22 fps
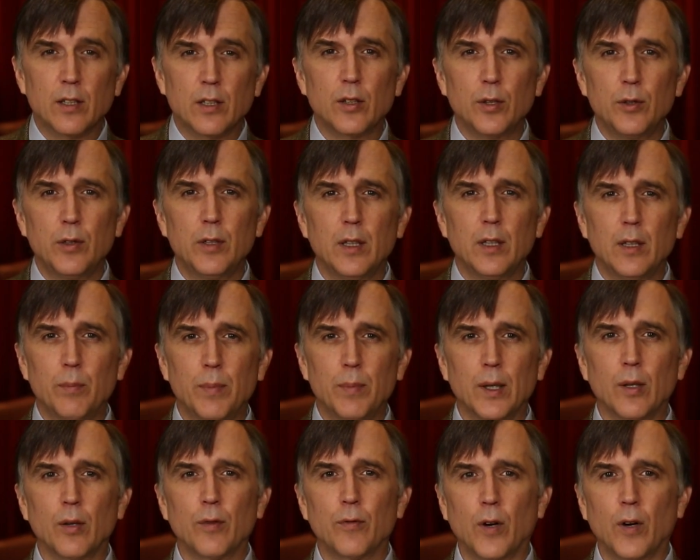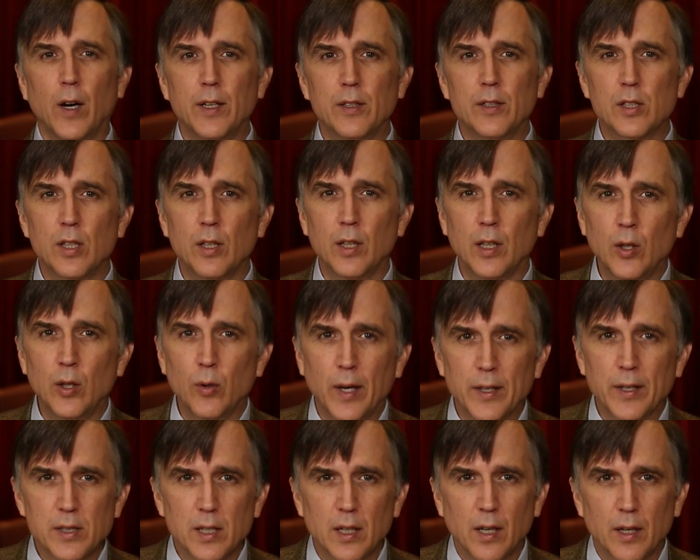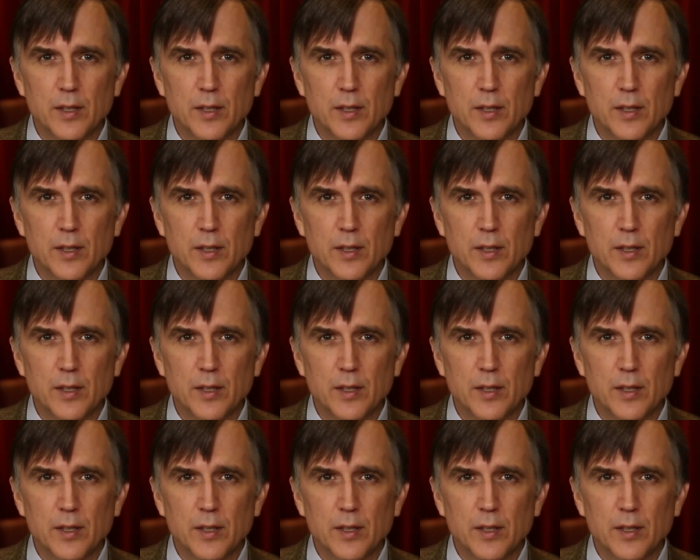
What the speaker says: including the Bill of Rights to the US